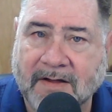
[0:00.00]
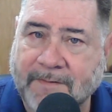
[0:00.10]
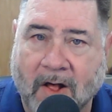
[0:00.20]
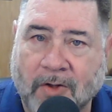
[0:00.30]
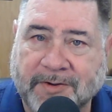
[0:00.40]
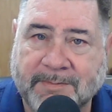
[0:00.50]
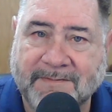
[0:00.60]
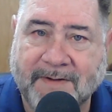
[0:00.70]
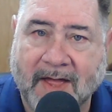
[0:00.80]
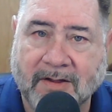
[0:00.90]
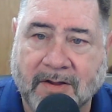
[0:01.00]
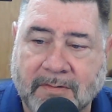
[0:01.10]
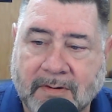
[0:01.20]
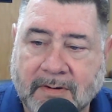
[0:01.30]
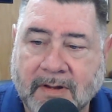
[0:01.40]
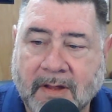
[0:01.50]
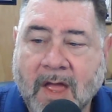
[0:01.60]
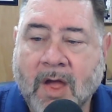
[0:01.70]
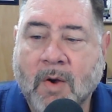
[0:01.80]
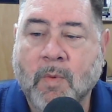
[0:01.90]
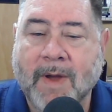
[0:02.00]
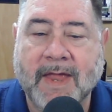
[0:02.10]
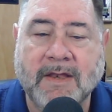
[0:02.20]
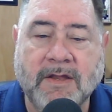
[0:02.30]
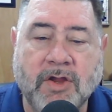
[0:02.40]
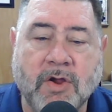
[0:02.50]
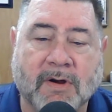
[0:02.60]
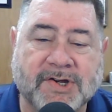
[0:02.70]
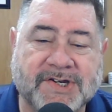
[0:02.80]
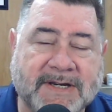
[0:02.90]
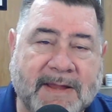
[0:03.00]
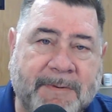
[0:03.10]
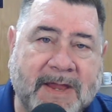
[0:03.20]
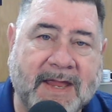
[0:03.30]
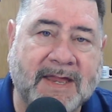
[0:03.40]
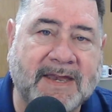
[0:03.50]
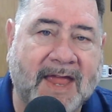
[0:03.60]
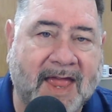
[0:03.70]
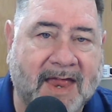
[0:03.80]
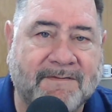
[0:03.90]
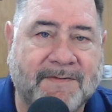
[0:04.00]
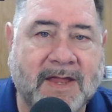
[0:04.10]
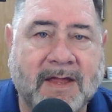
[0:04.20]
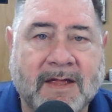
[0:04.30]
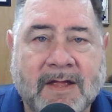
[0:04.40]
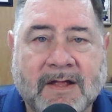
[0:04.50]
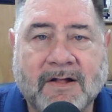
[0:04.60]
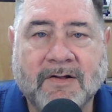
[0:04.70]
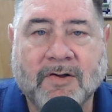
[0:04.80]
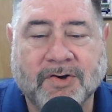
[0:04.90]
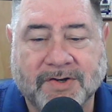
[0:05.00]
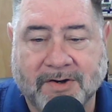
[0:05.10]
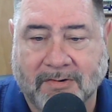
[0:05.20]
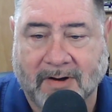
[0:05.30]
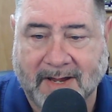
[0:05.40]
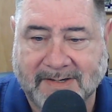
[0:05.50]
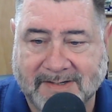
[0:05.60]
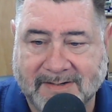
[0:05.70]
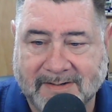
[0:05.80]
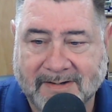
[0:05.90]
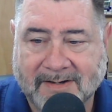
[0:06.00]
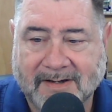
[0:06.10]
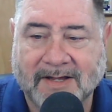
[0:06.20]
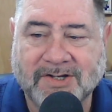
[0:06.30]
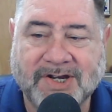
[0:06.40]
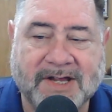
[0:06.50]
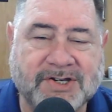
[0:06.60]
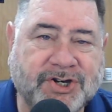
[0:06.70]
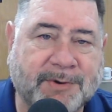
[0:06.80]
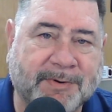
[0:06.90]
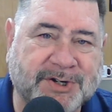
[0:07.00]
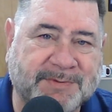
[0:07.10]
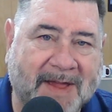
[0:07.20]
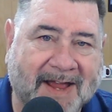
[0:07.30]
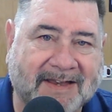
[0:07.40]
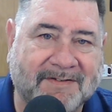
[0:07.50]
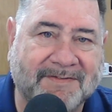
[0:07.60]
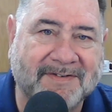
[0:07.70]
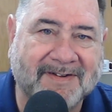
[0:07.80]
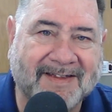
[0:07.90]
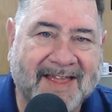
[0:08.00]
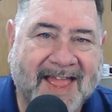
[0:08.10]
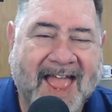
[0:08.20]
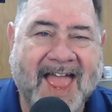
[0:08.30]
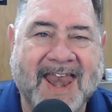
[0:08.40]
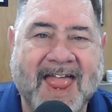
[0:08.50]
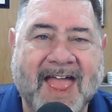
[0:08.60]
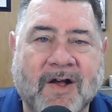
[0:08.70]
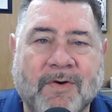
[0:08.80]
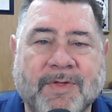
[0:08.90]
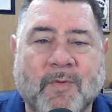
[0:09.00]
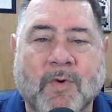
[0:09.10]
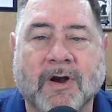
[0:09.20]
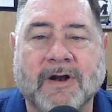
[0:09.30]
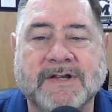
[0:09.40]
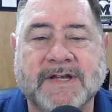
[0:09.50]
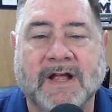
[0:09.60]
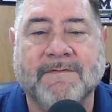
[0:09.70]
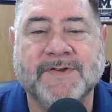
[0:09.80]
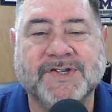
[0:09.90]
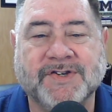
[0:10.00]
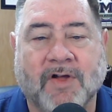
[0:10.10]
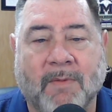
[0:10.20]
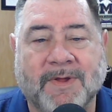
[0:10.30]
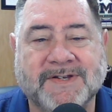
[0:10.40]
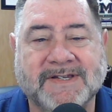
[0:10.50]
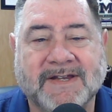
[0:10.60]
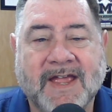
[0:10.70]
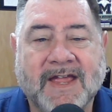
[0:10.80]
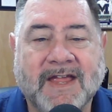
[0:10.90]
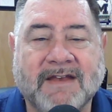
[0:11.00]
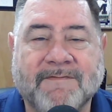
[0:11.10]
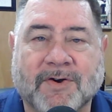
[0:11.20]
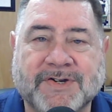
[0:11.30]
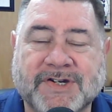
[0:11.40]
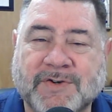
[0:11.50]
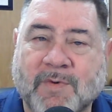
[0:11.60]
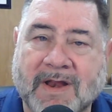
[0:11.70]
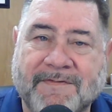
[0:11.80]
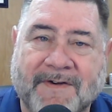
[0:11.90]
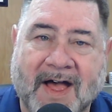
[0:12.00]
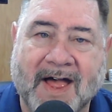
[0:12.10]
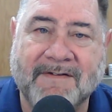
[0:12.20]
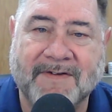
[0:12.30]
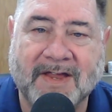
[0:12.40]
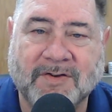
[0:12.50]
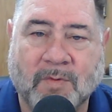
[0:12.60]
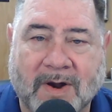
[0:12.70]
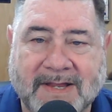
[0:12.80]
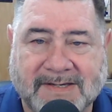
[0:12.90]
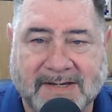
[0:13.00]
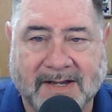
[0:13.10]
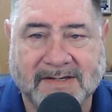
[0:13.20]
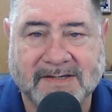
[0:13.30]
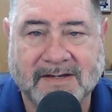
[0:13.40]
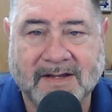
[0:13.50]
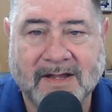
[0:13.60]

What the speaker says: of ultimate value. When you are slipping into envy, look to Christ, adjust your perspective, and echo the words of the psalmist in verses 25 and 26.